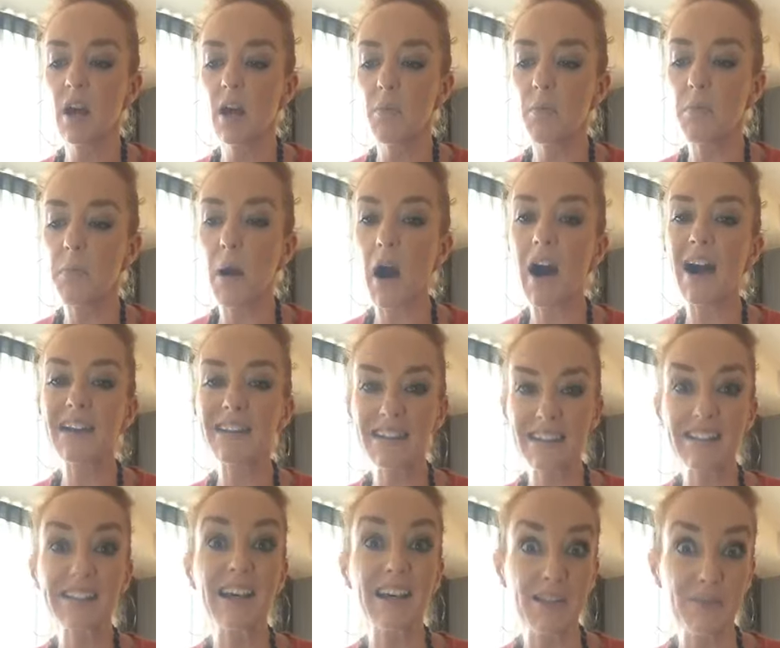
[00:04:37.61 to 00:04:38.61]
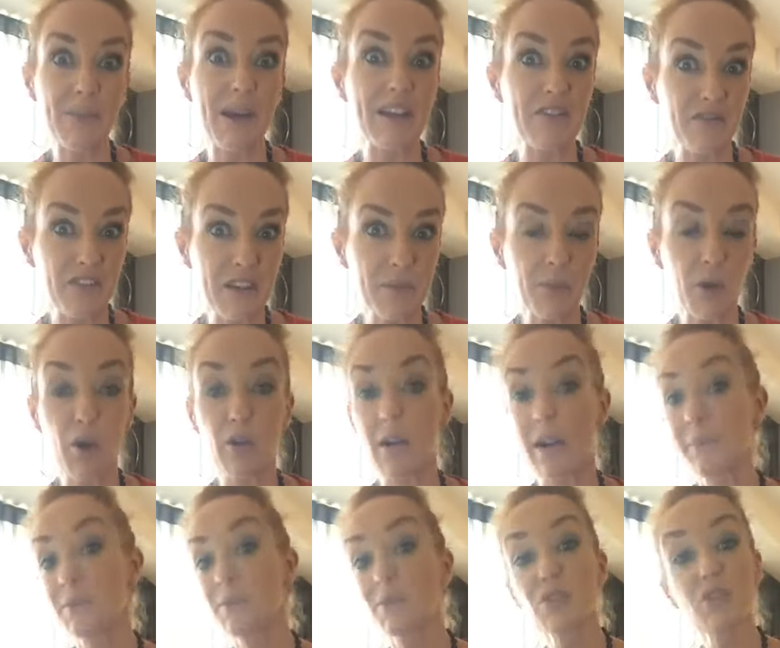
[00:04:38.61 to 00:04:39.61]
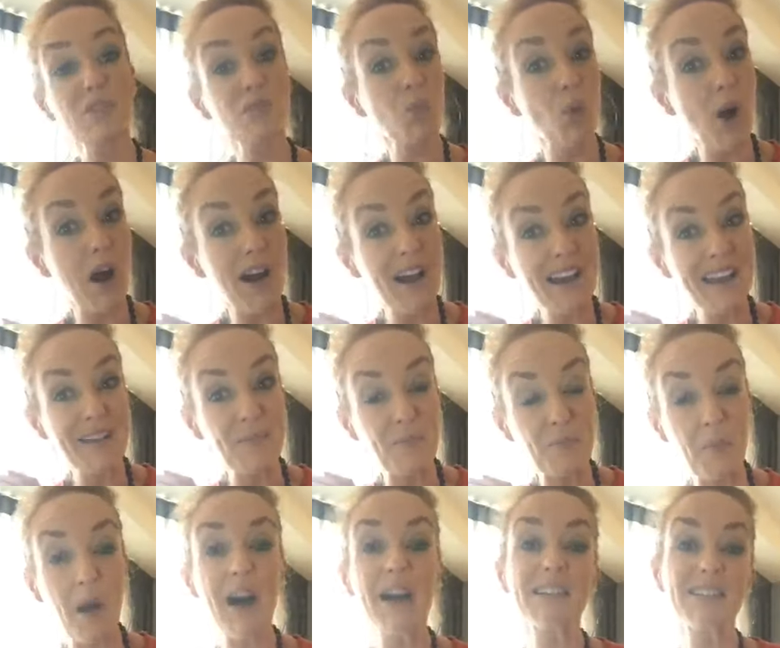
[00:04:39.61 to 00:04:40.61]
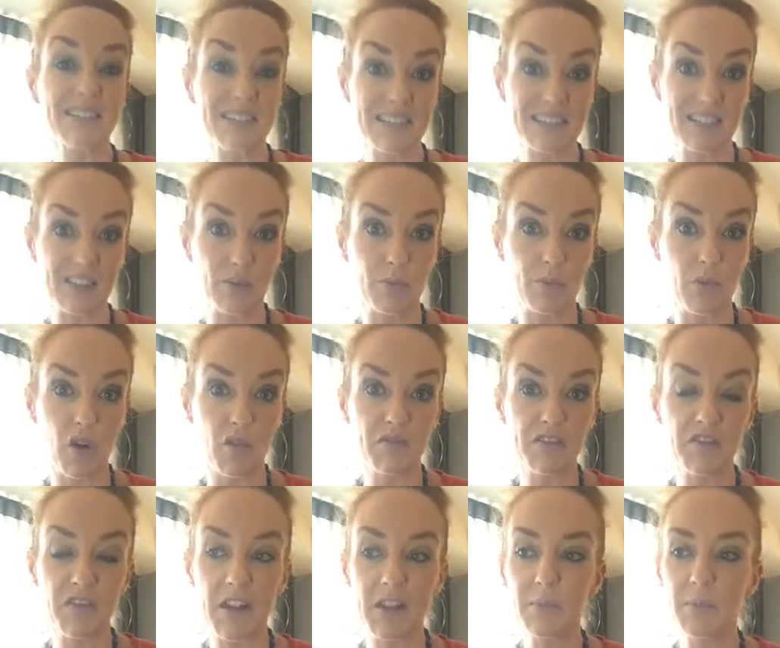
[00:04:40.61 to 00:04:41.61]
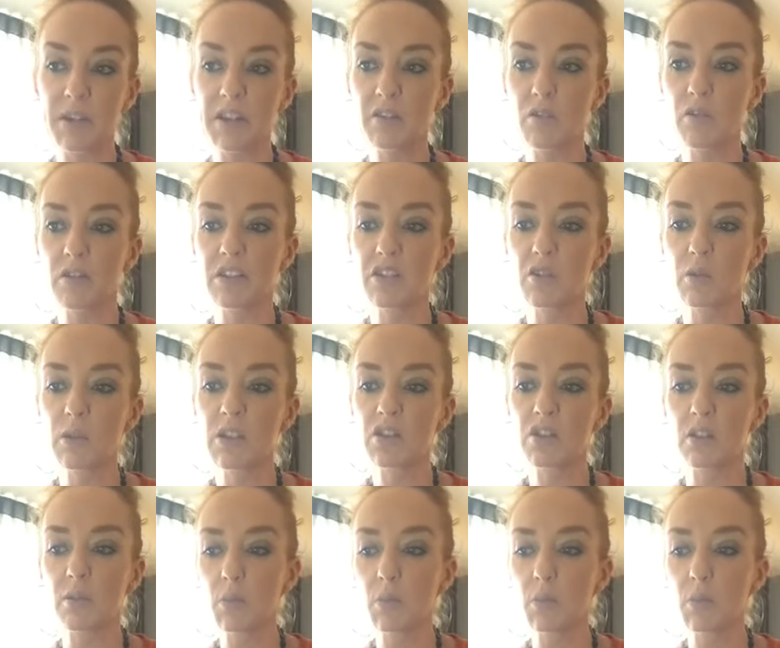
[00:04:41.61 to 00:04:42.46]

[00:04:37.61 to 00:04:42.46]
by these unmet fear programs, which is why my system of developing your intuition,